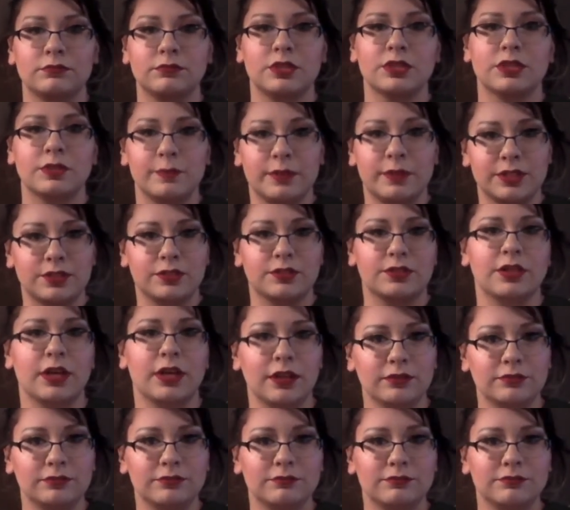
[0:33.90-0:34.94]
the semester's
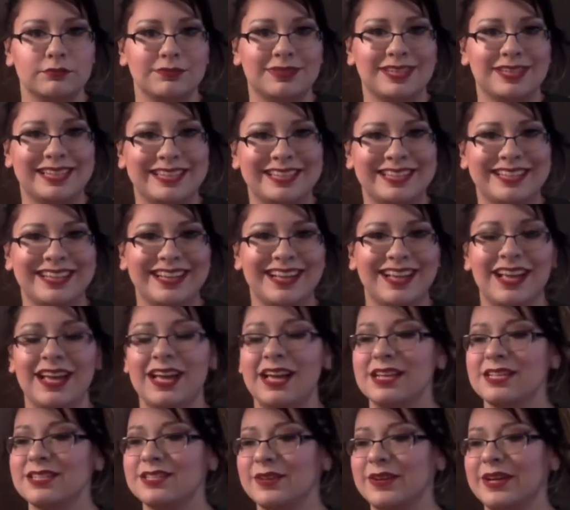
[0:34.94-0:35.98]
done.
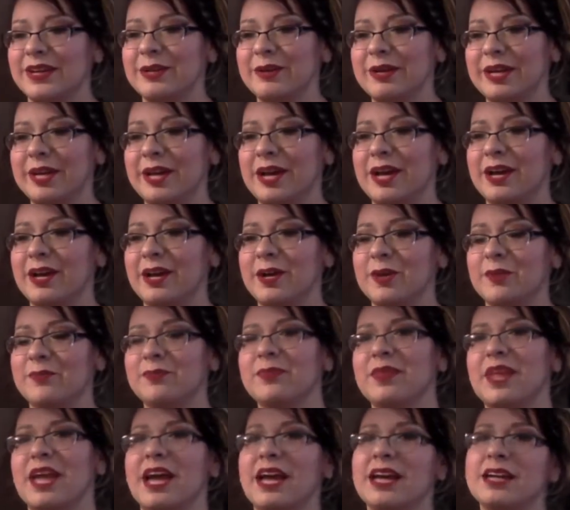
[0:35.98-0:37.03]
So anyway, I
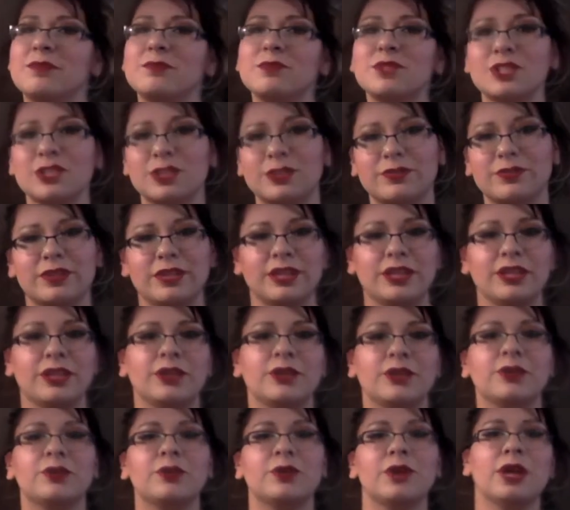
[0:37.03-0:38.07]
am serving
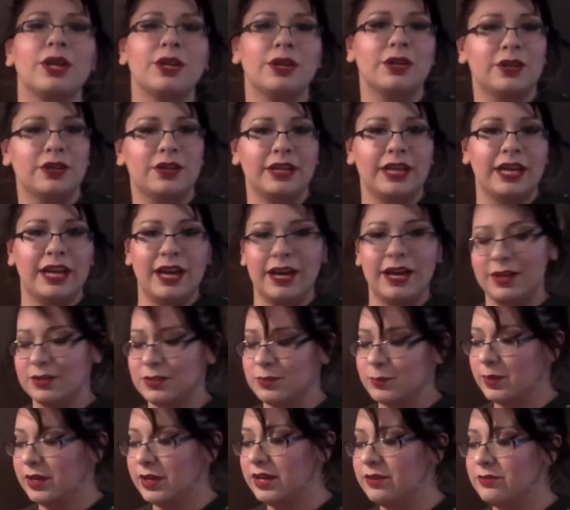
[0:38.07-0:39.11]
you nerdy
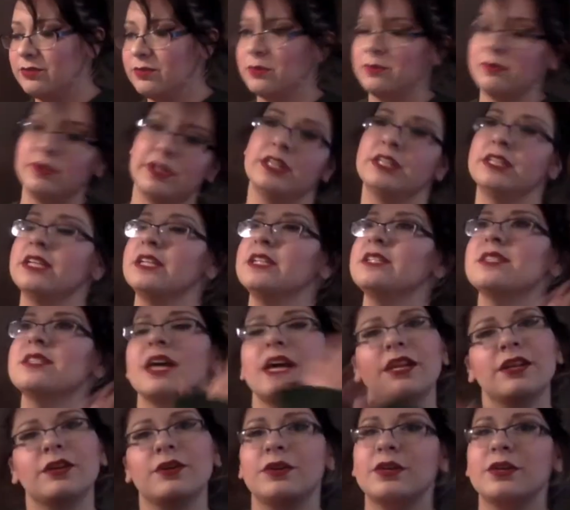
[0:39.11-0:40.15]
housewife realness.
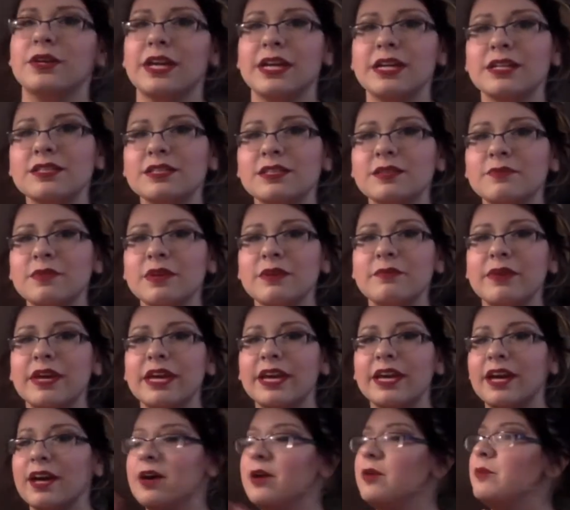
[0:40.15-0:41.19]
I know you can't see my
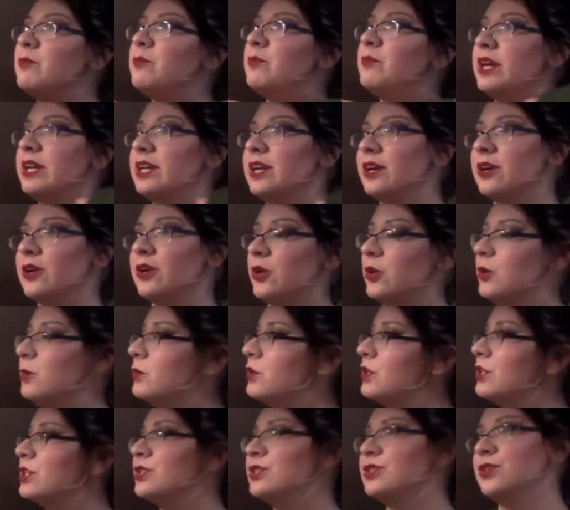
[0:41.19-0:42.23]
makeup, but your girl
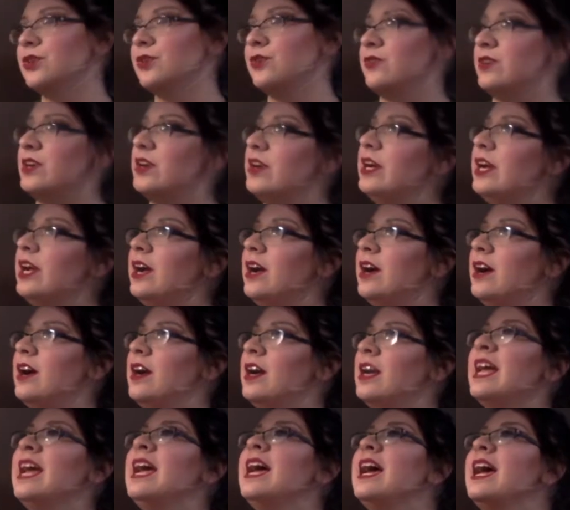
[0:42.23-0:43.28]
works so very
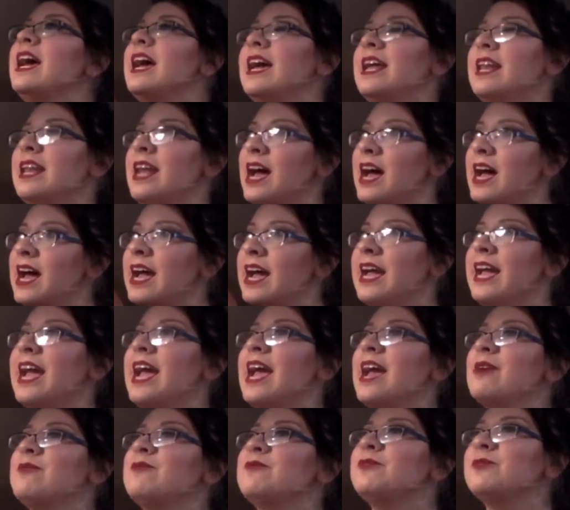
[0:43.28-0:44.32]
hard and I
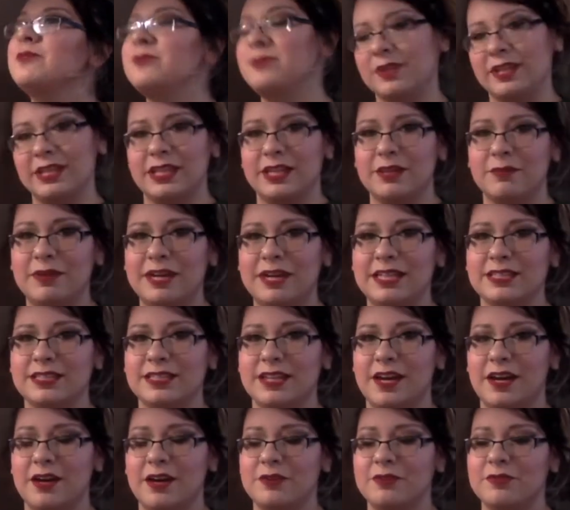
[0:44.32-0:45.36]
am feeling
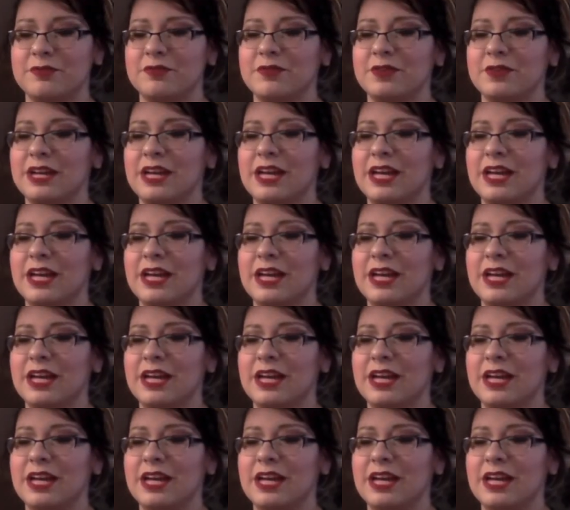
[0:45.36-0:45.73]
myself.